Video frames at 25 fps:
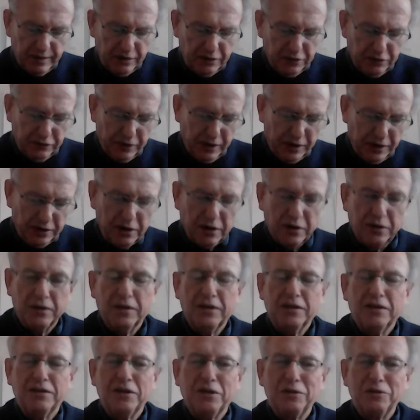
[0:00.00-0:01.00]
I just find
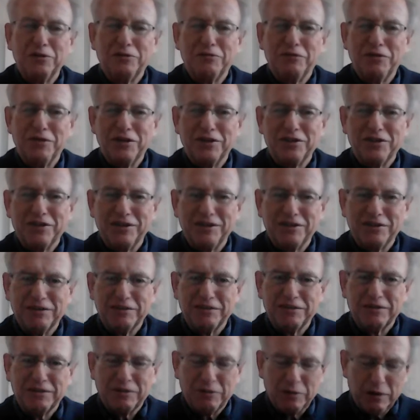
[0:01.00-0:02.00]
those
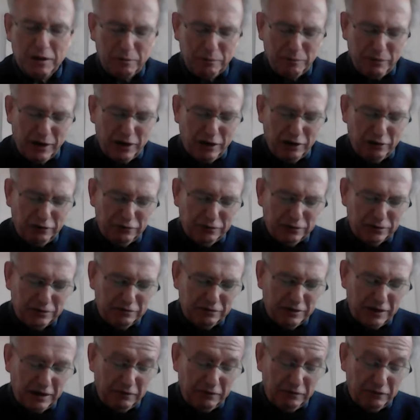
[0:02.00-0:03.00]
verses quite powerful
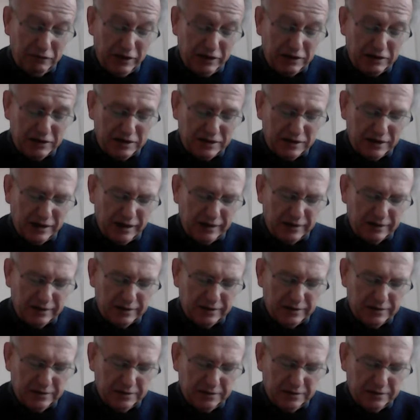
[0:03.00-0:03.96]
and, and very sad